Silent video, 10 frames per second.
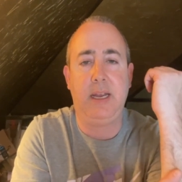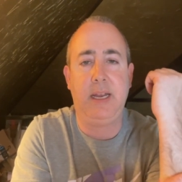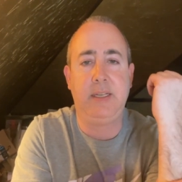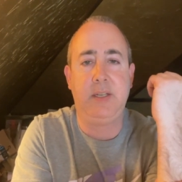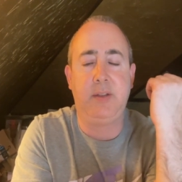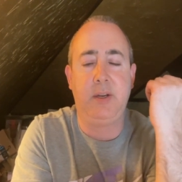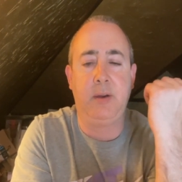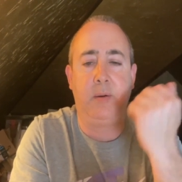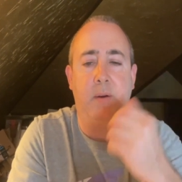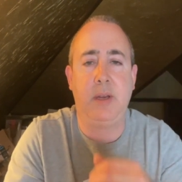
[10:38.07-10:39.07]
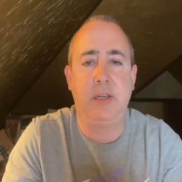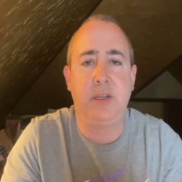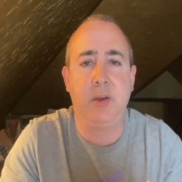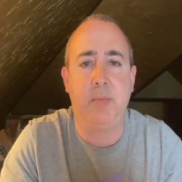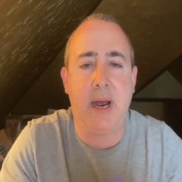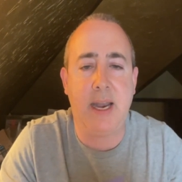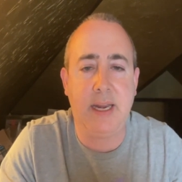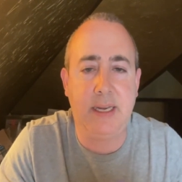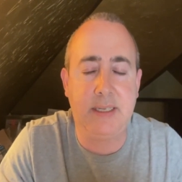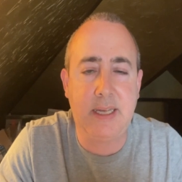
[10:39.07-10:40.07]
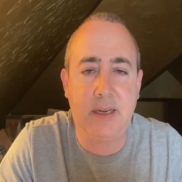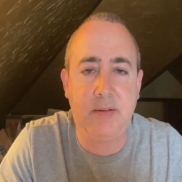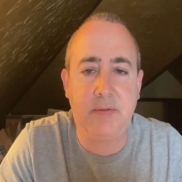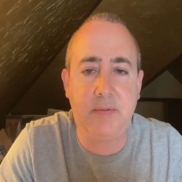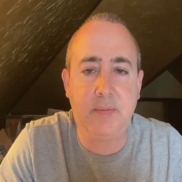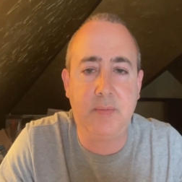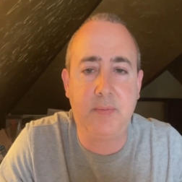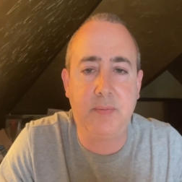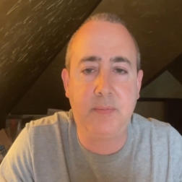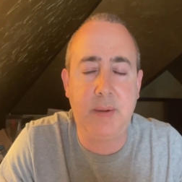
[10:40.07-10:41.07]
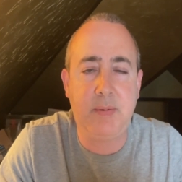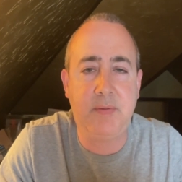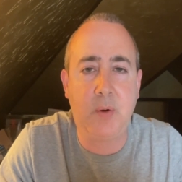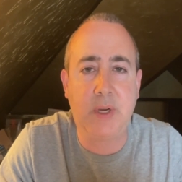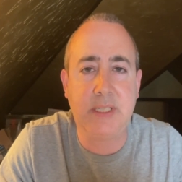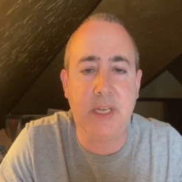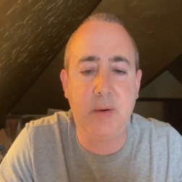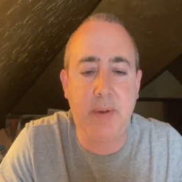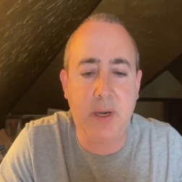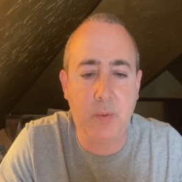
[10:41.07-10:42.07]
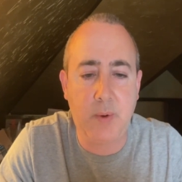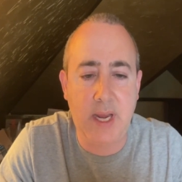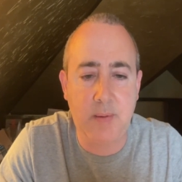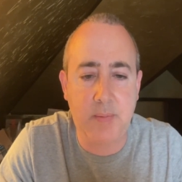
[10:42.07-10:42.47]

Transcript: into their body instead of maybe focused in a better way.